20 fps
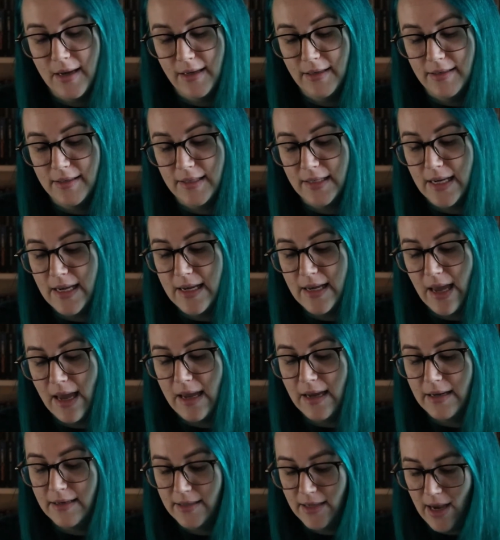a stake
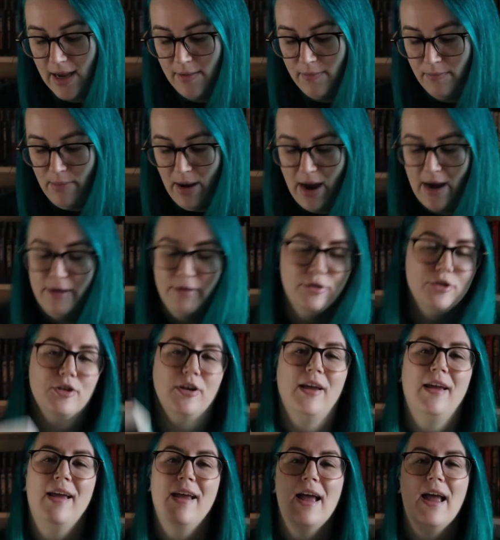and a match.